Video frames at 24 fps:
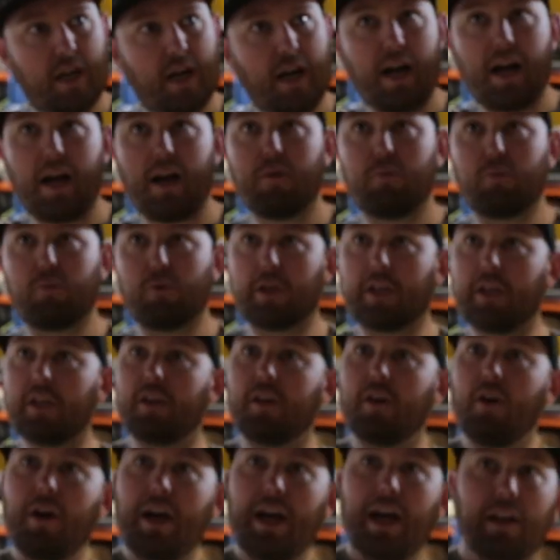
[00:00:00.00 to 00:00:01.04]
we're going
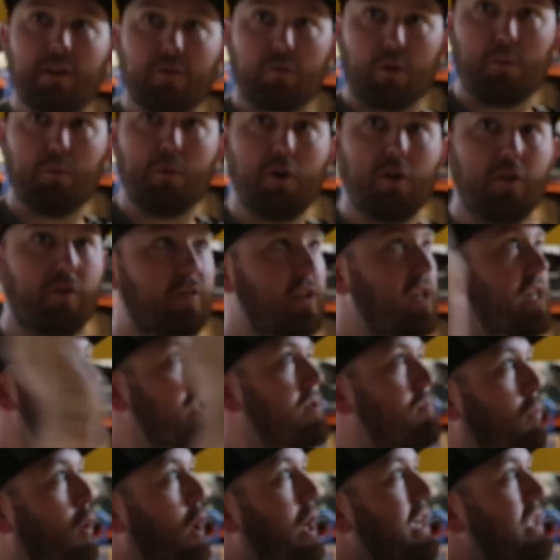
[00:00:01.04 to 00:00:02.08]
to go ahead and remove these
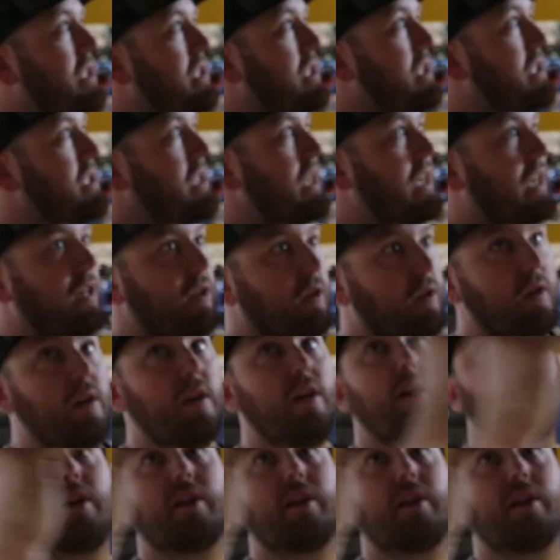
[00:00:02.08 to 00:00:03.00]
braces here